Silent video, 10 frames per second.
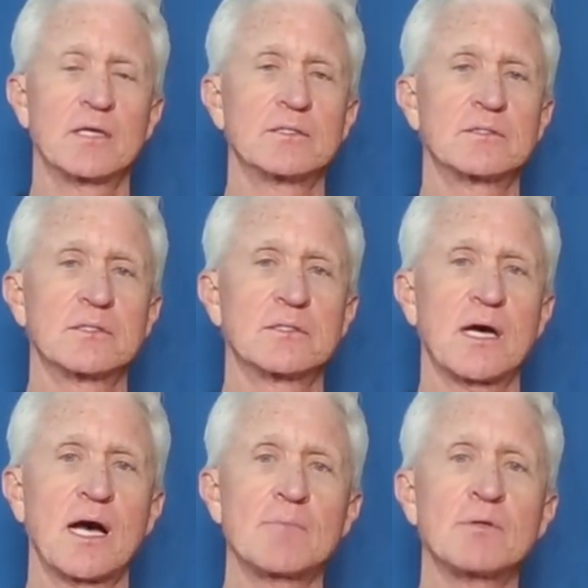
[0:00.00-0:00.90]
and
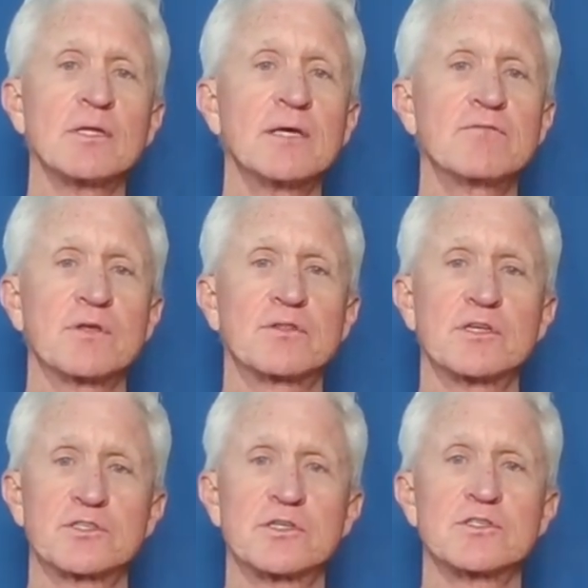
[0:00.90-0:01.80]
uh, I believe
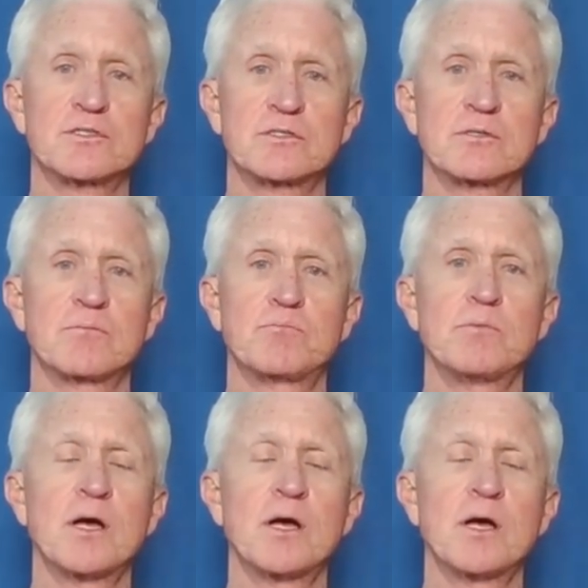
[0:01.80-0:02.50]
that this is,